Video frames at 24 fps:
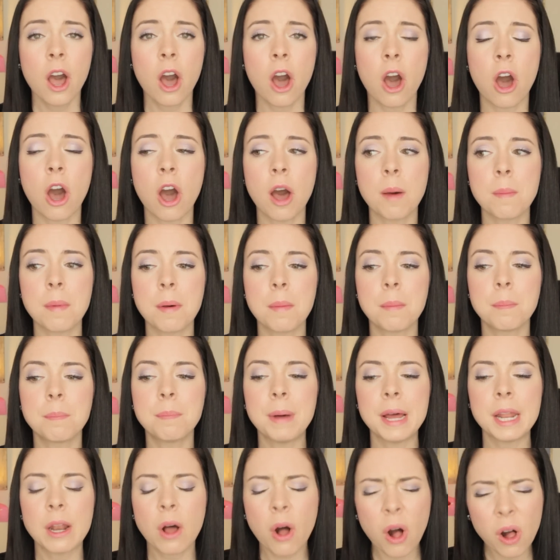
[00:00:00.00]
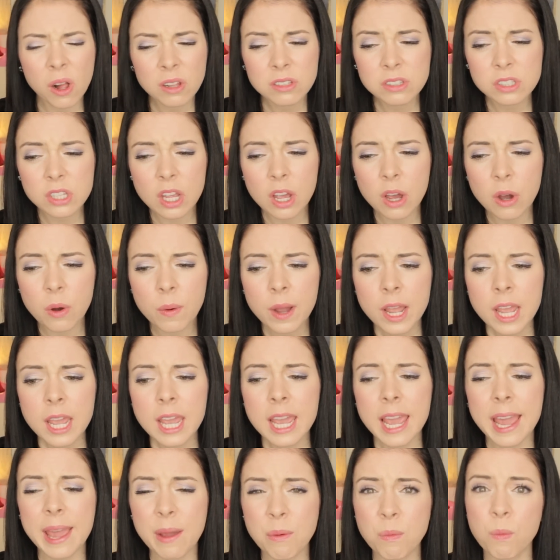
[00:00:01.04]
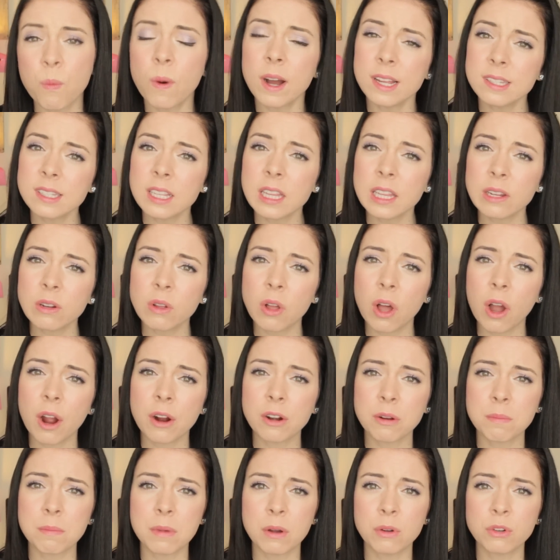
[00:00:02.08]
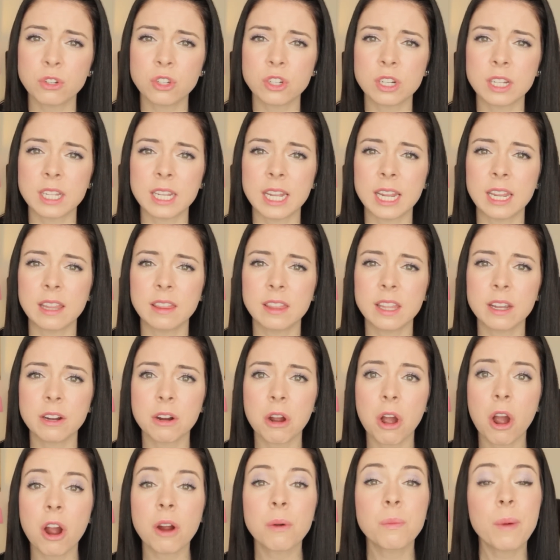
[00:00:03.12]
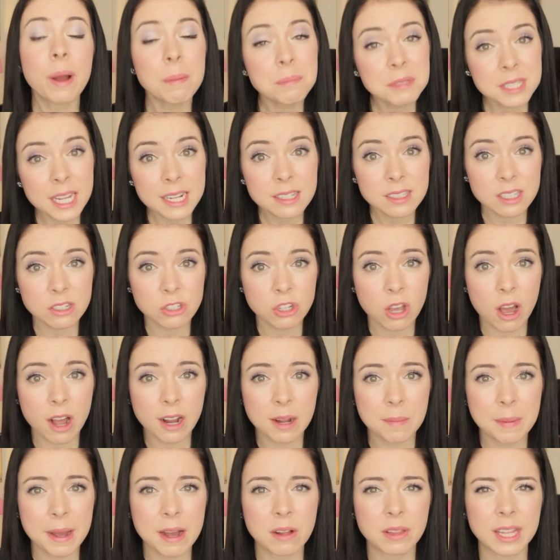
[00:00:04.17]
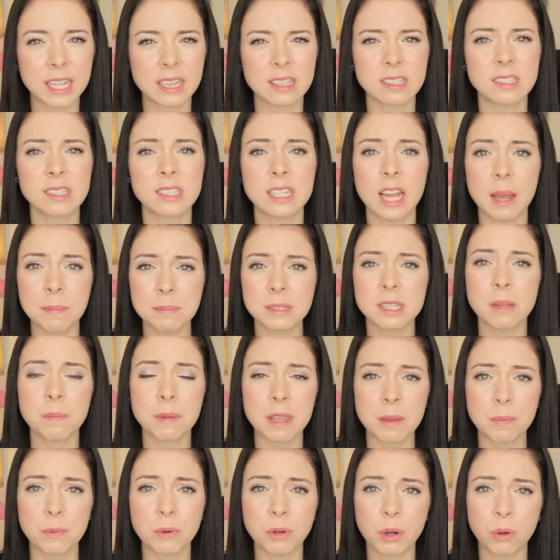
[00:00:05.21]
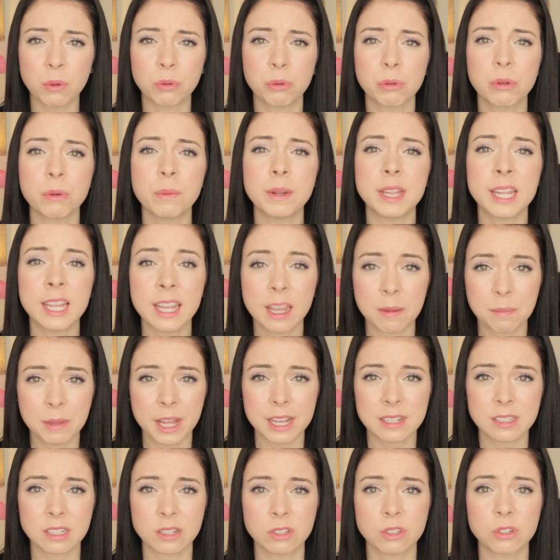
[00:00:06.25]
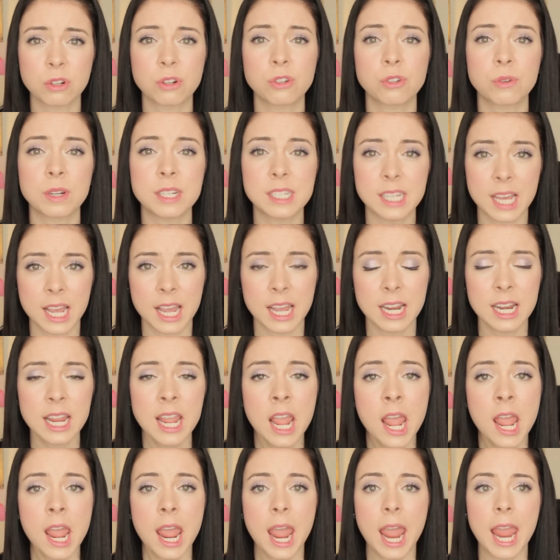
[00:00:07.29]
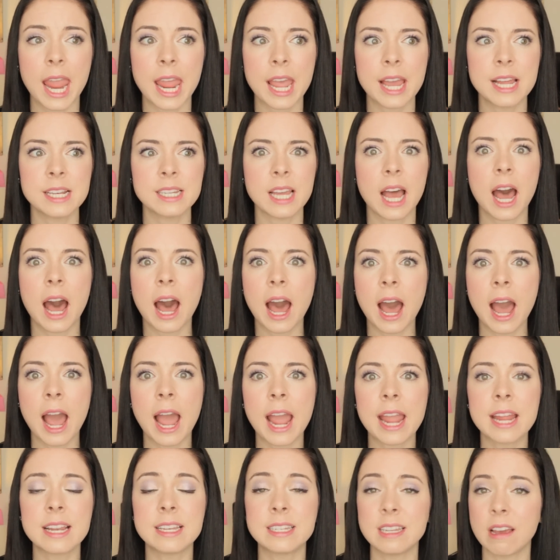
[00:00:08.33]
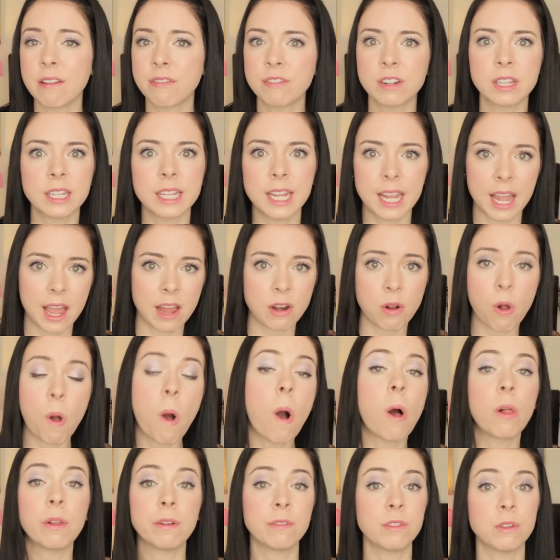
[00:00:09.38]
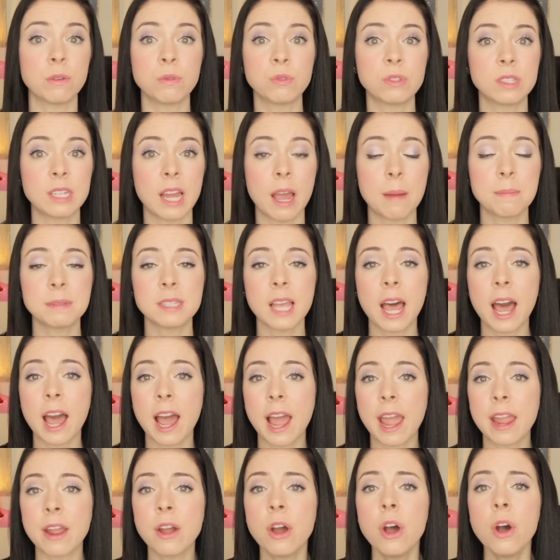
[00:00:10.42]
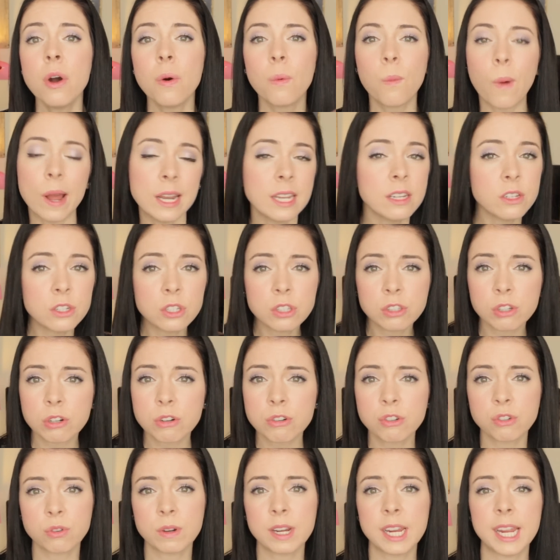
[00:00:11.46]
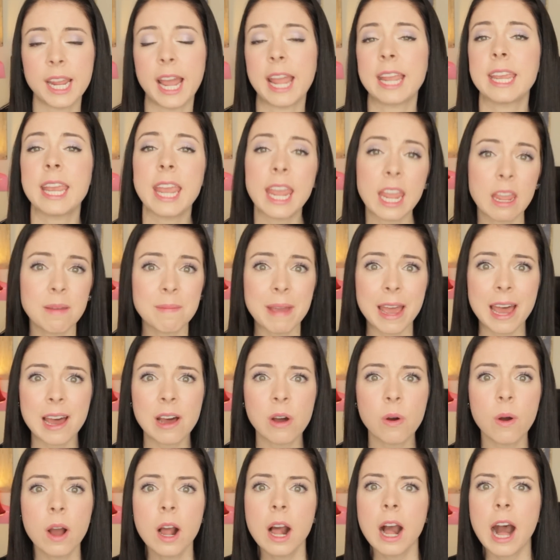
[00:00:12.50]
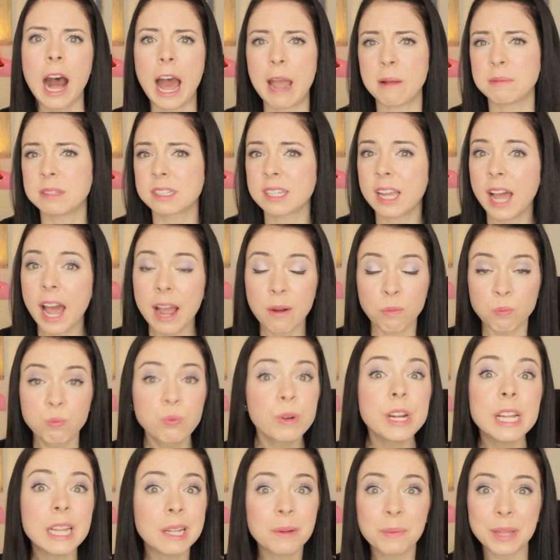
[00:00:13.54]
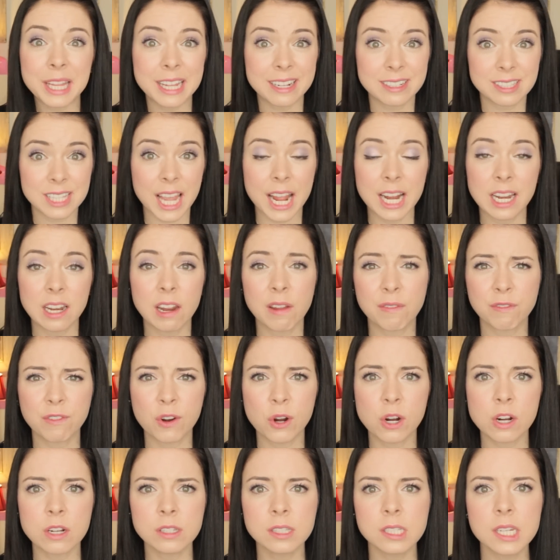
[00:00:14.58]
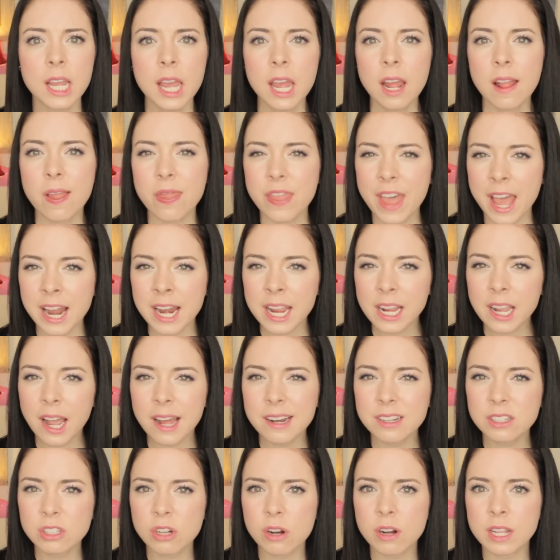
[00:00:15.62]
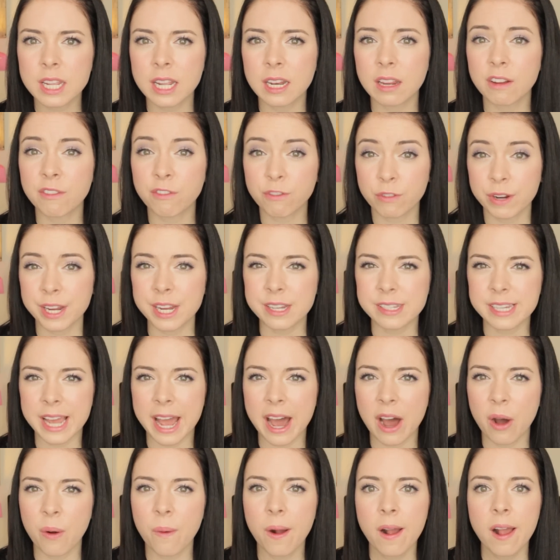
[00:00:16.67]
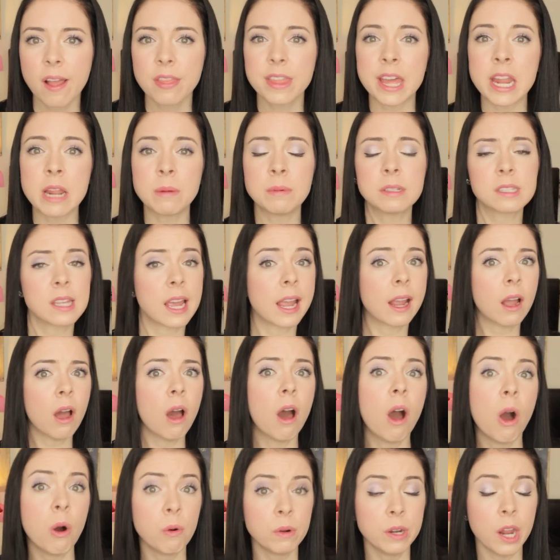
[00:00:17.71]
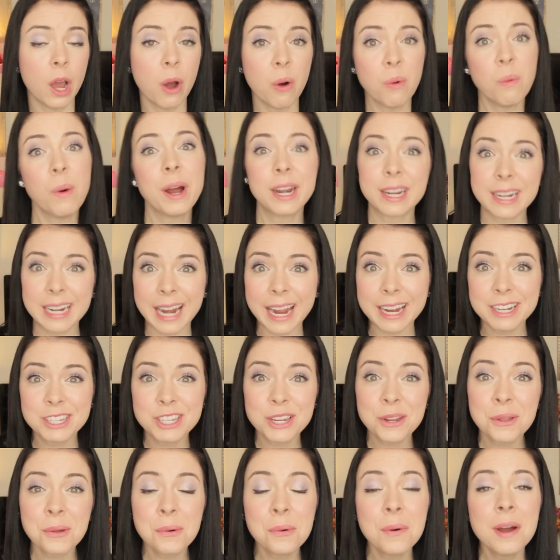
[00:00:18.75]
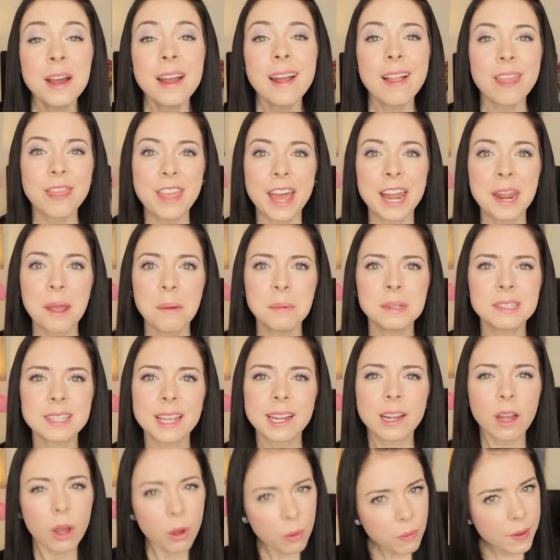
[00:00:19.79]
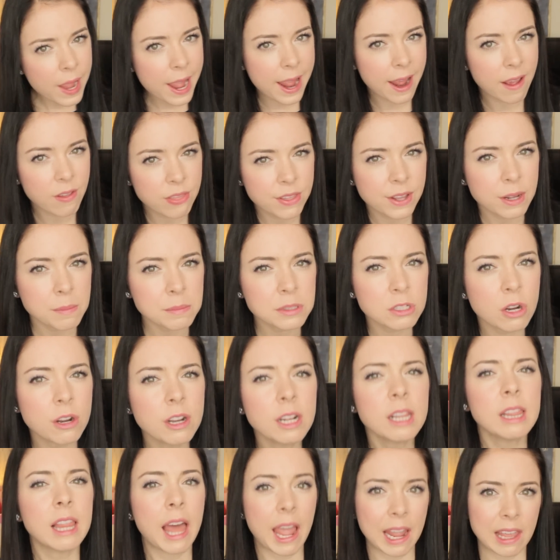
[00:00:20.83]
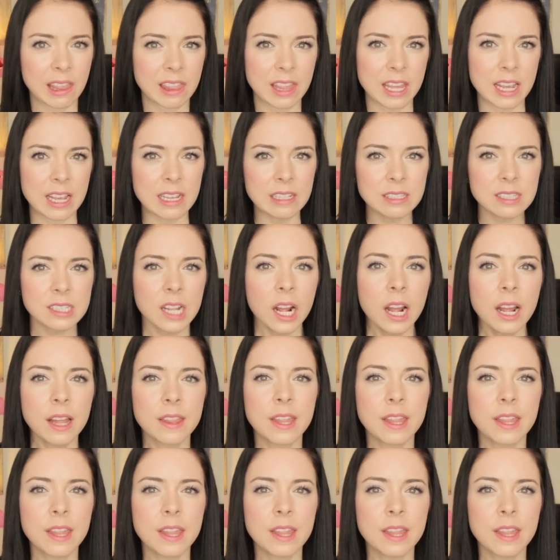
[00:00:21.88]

But also, it was a little hard emotionally. There are websites that talk about like the steps that people go through when they get plastic surgery done, and I definitely had all of those steps. I went into surgery, I came out, I was really, really excited at first. Then I kind of started getting freaked out. Then I was like, oh no, what did I do? Then I was like, okay, I think I'm starting to like this.